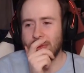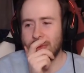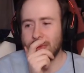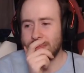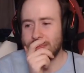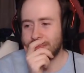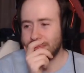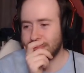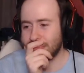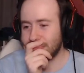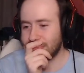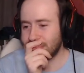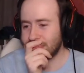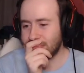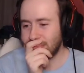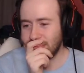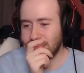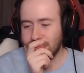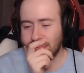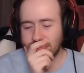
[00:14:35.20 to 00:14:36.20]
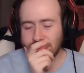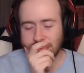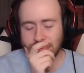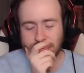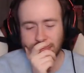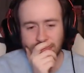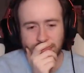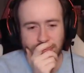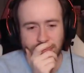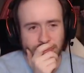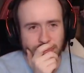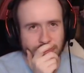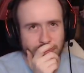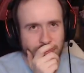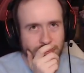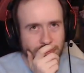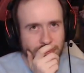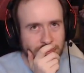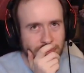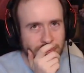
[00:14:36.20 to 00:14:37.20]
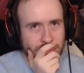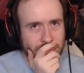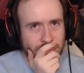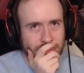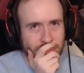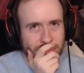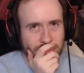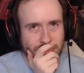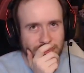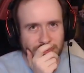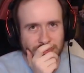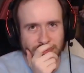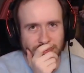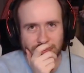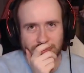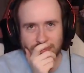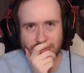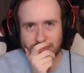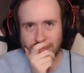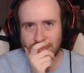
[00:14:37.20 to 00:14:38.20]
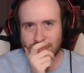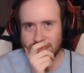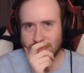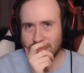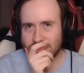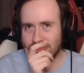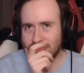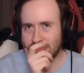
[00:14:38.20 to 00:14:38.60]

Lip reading: (silent)